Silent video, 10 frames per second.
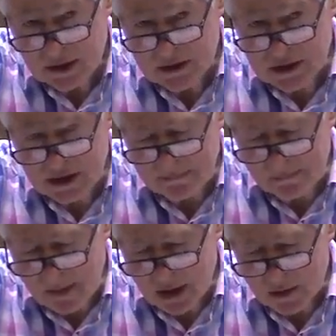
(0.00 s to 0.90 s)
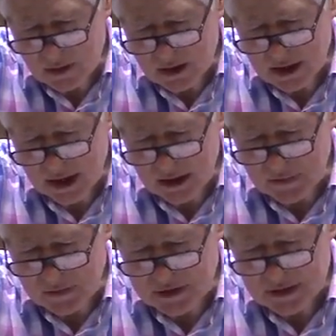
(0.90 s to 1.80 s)
to some moral
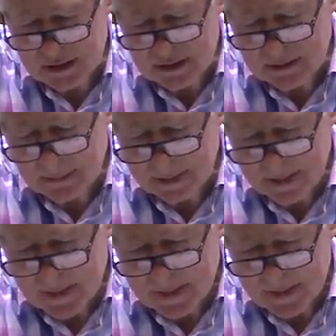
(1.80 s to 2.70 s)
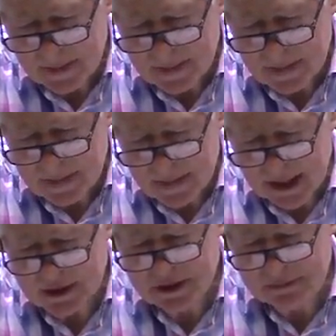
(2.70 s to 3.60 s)
code that is